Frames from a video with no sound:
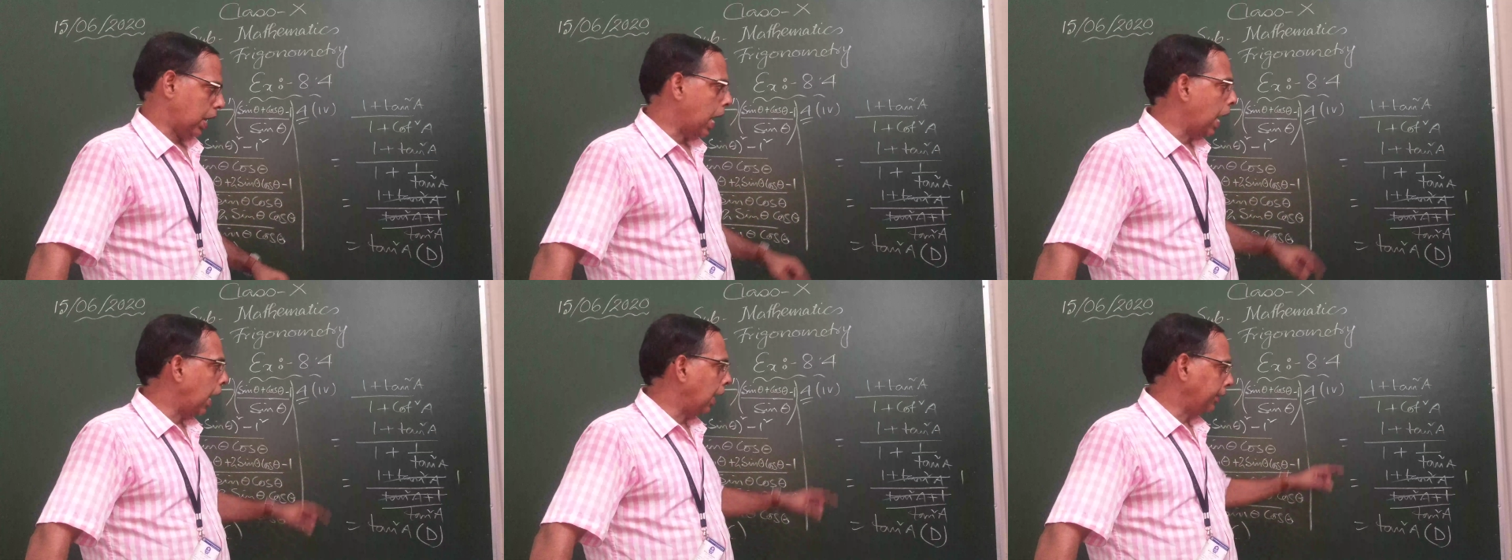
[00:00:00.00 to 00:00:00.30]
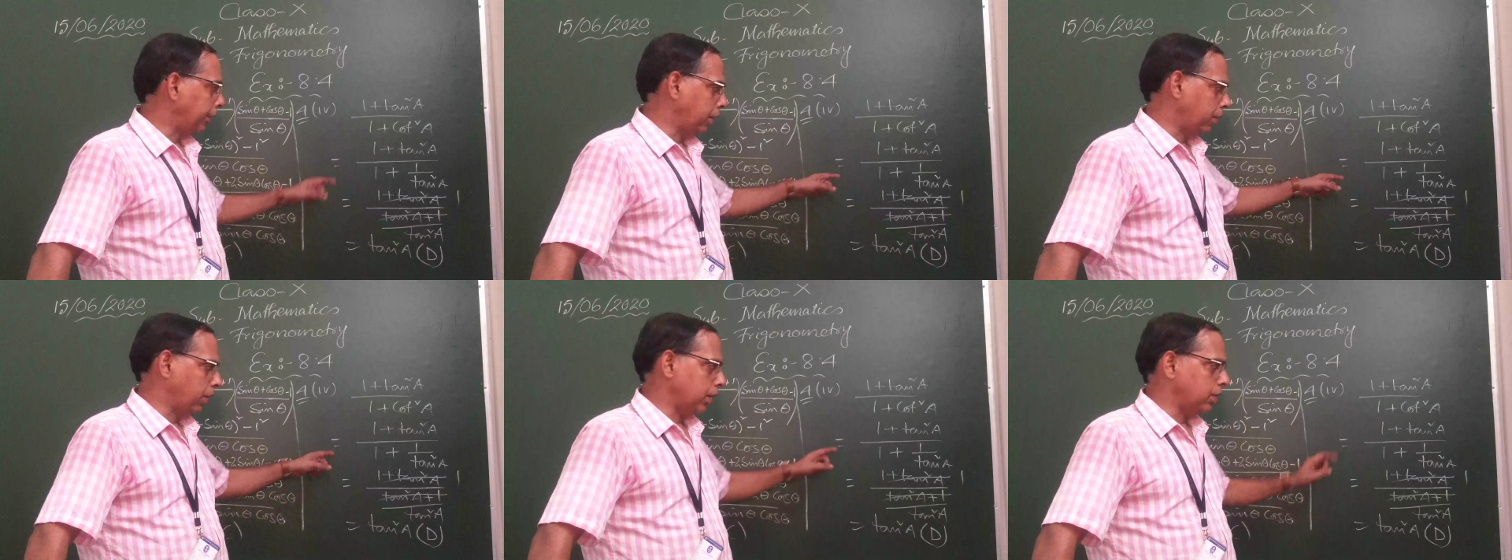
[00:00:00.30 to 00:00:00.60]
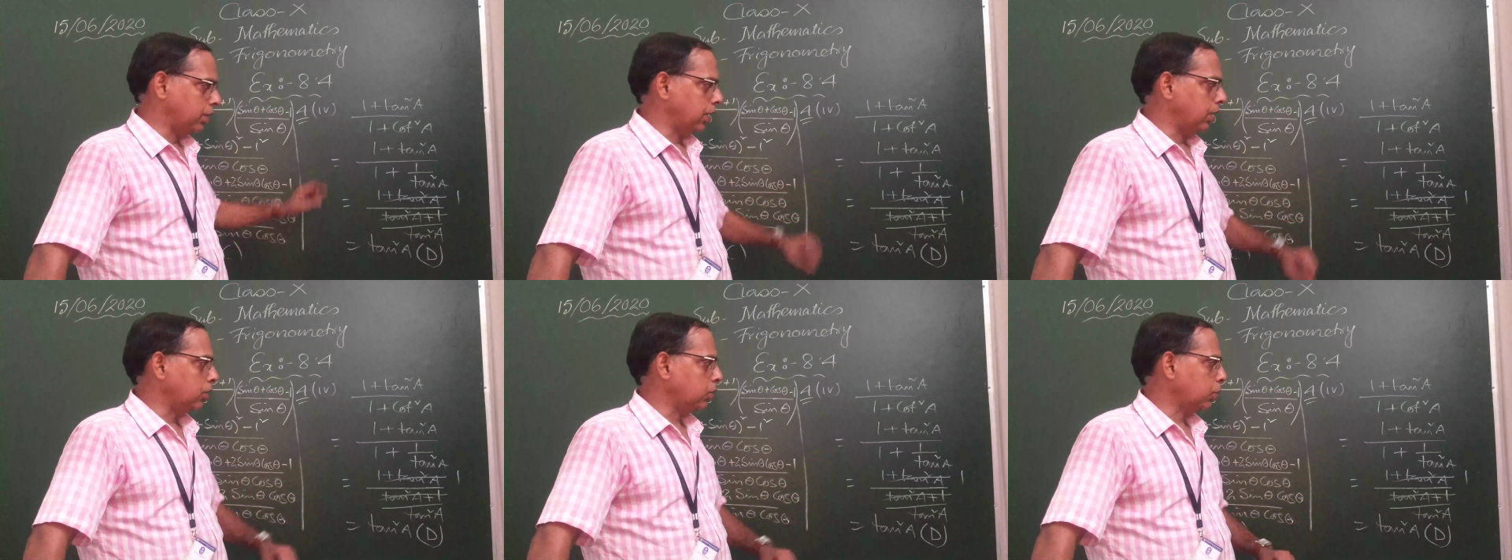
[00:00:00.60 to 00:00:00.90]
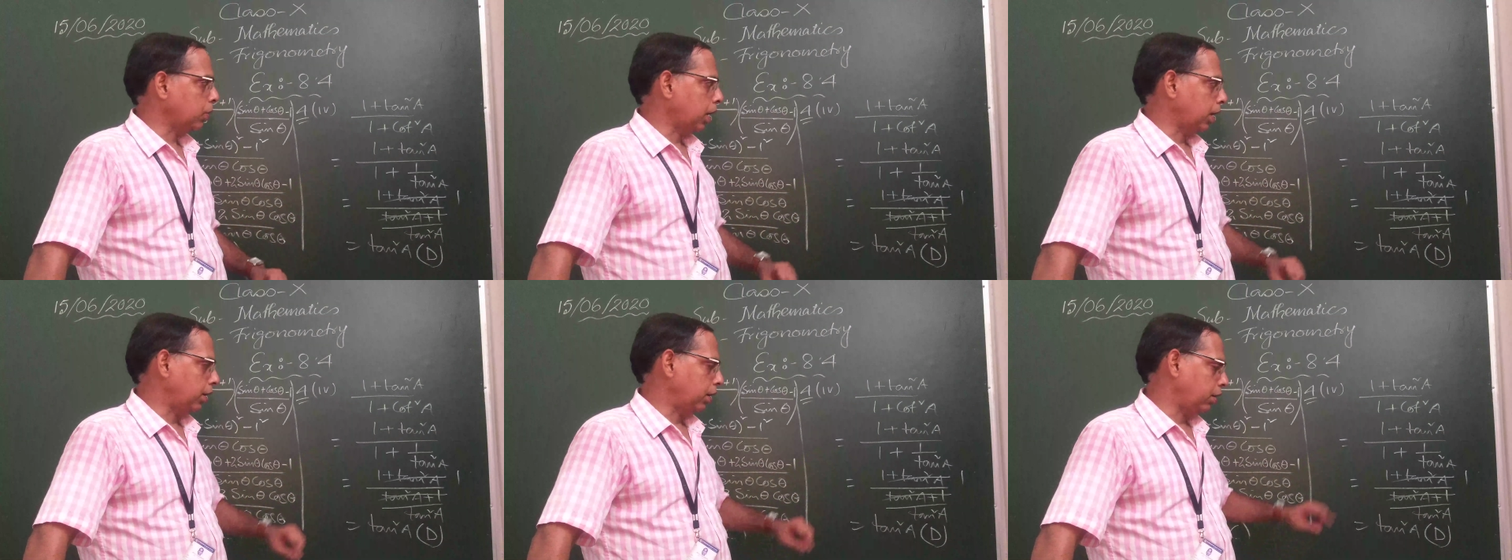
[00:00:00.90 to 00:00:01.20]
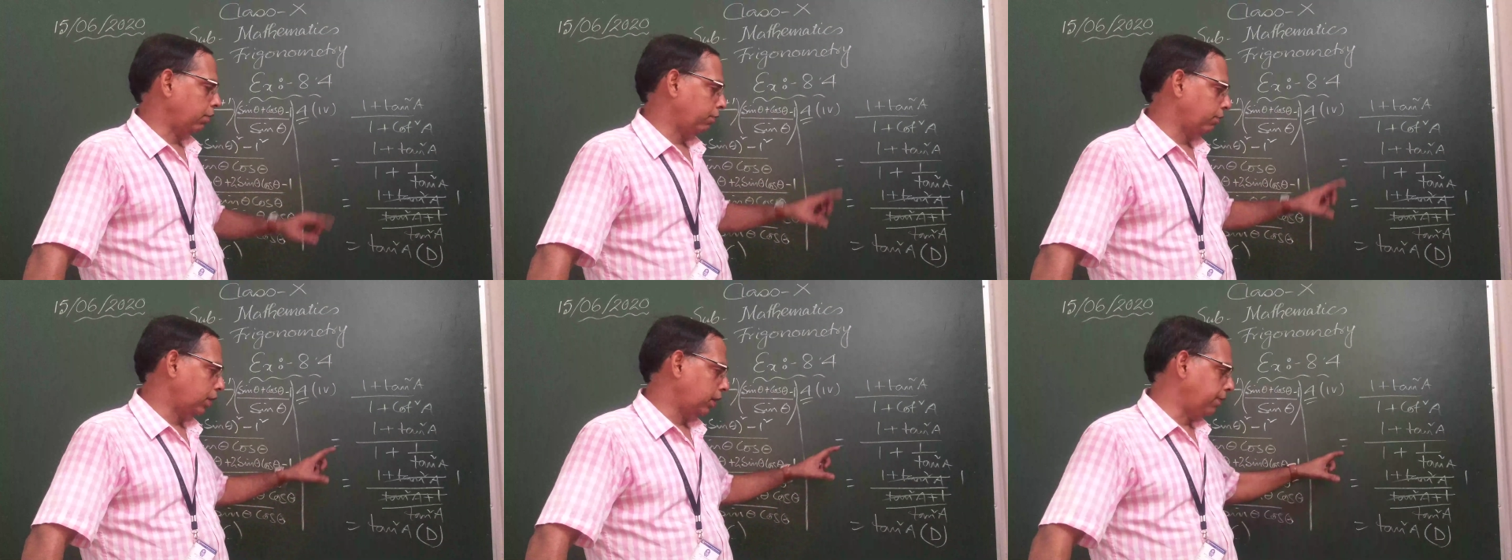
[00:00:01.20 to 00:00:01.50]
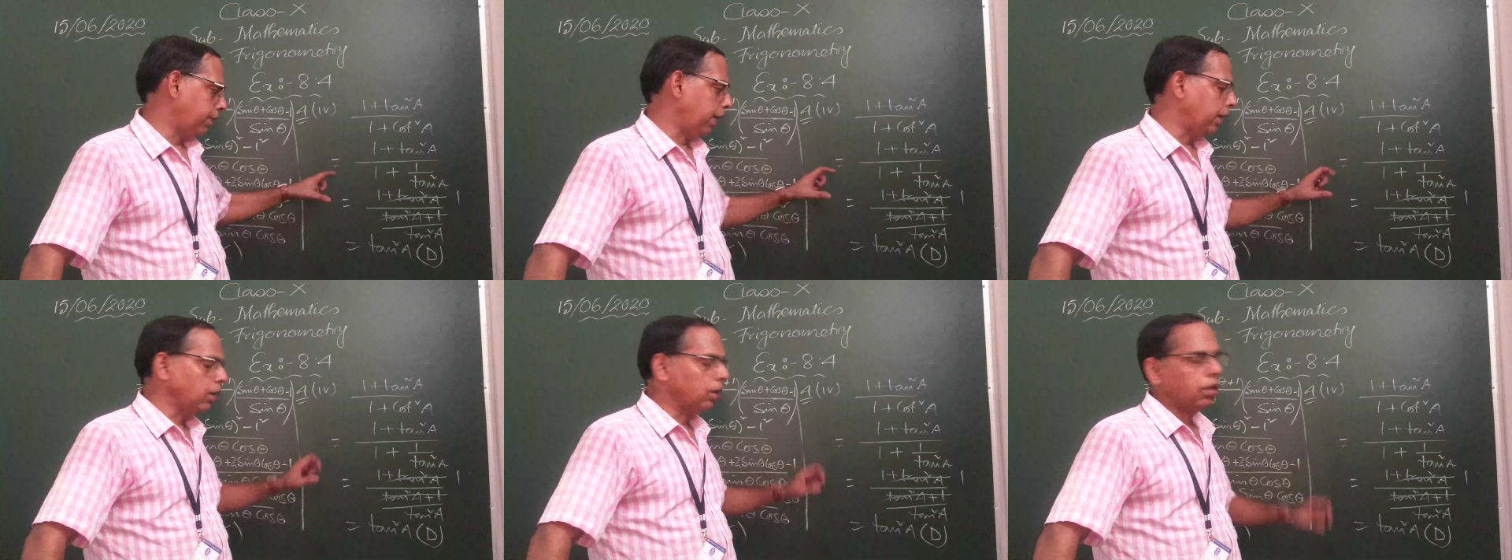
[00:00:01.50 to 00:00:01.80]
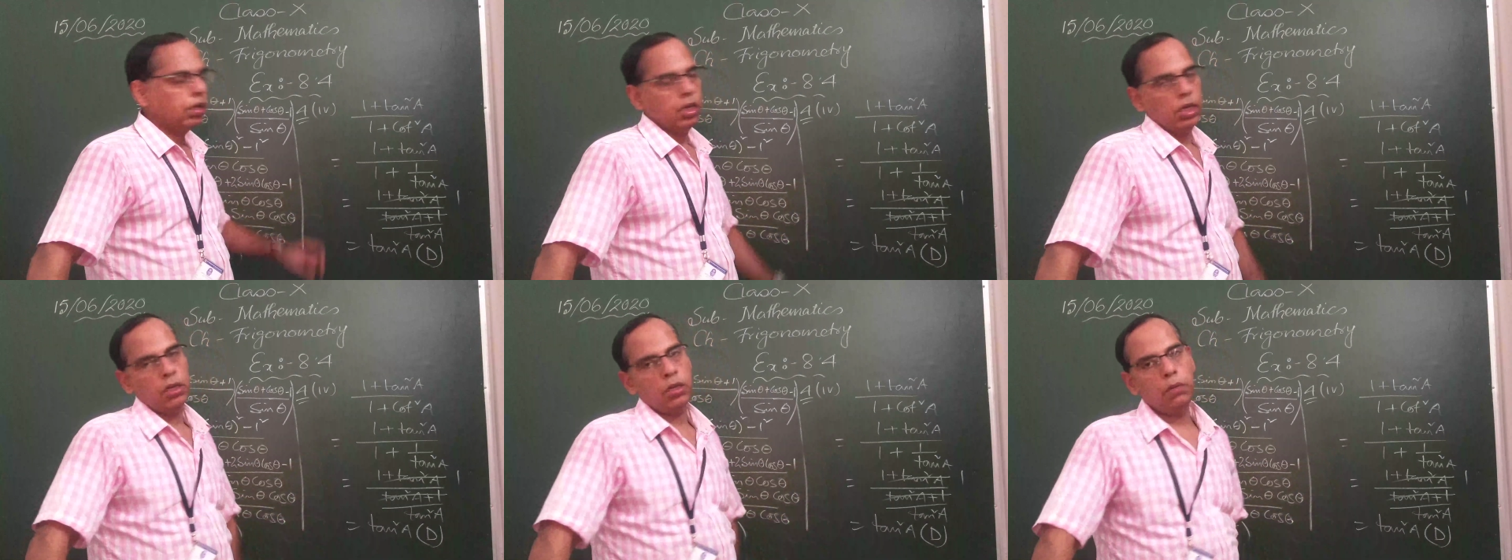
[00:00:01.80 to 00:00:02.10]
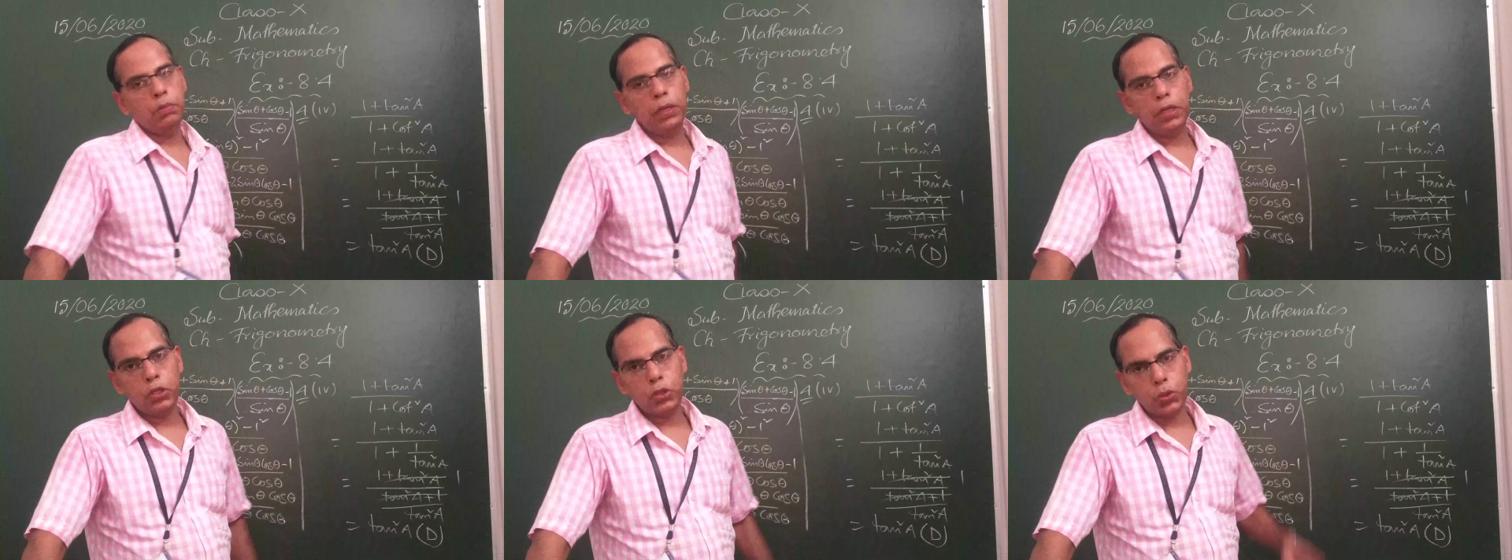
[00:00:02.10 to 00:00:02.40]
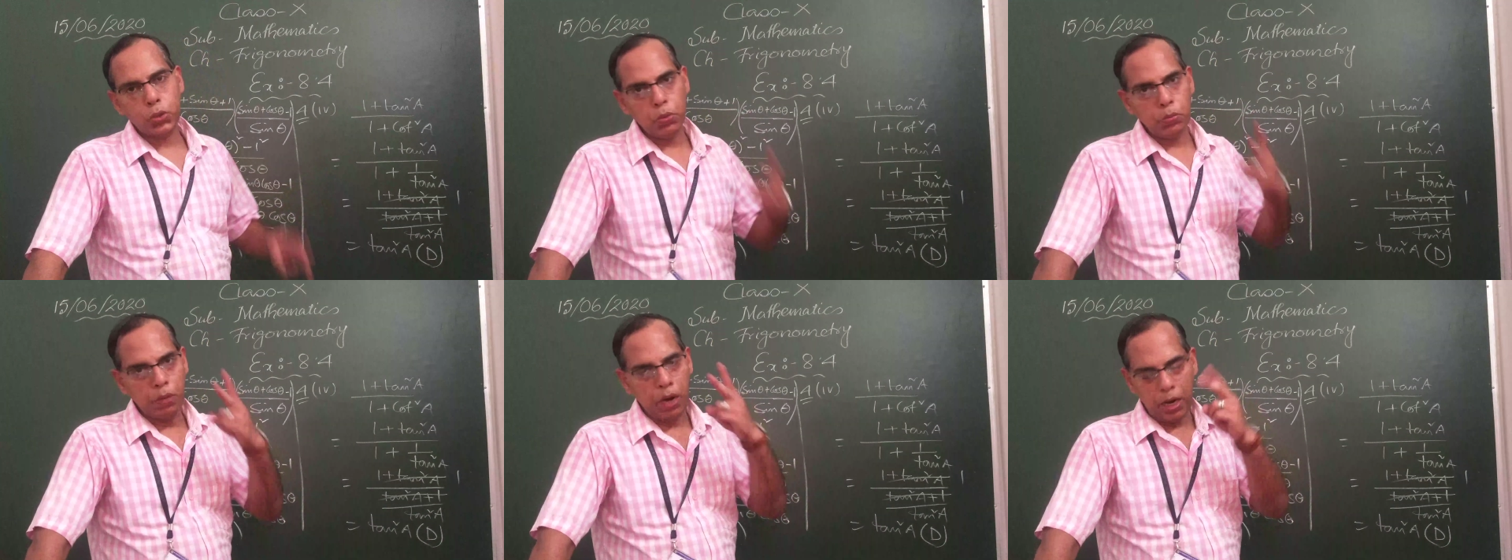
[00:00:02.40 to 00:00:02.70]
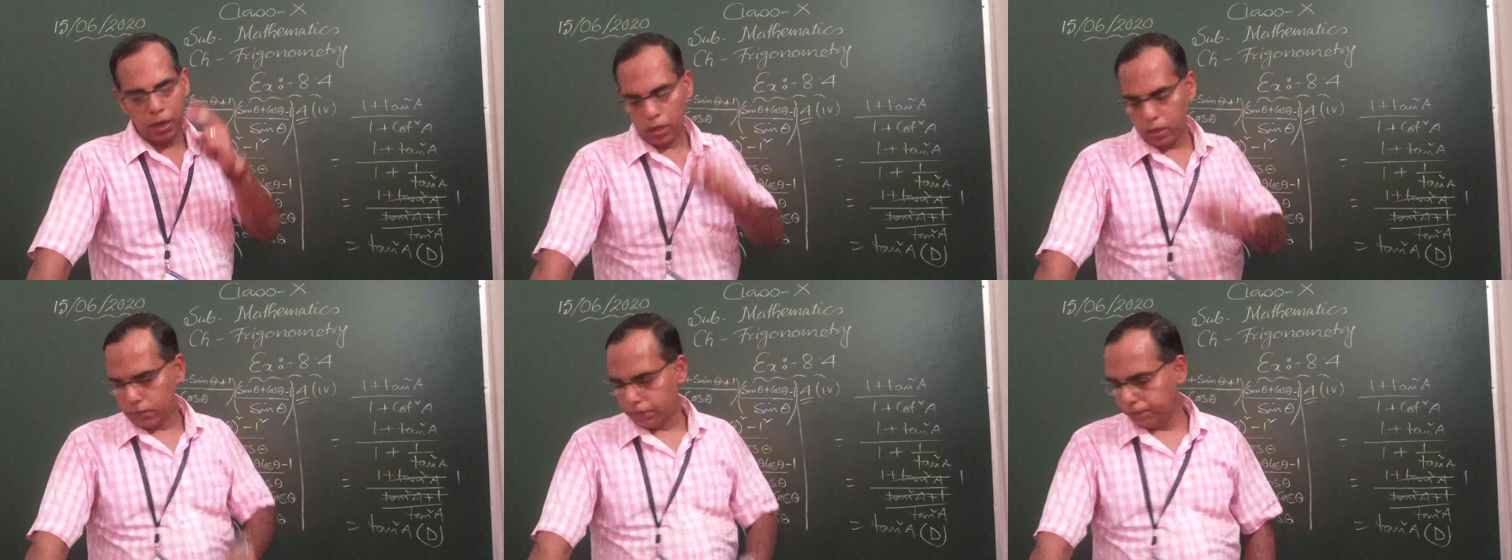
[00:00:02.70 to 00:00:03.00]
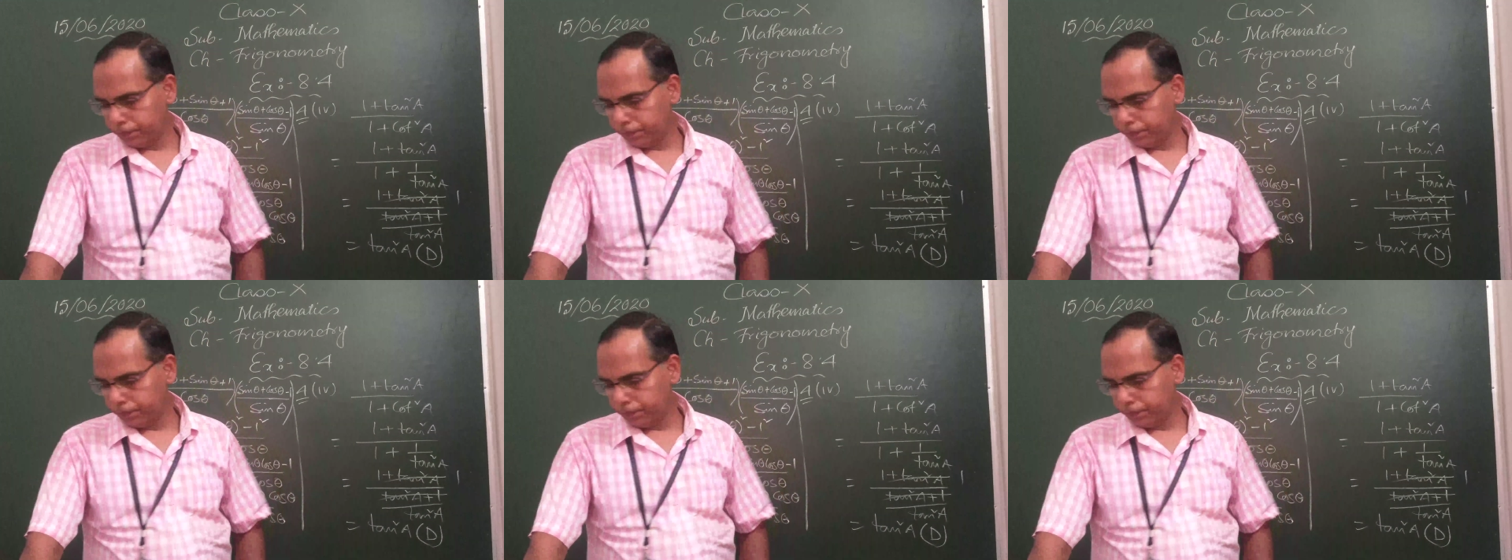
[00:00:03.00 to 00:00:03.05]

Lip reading: Otherwise, this one, if given, it will be 2 mark.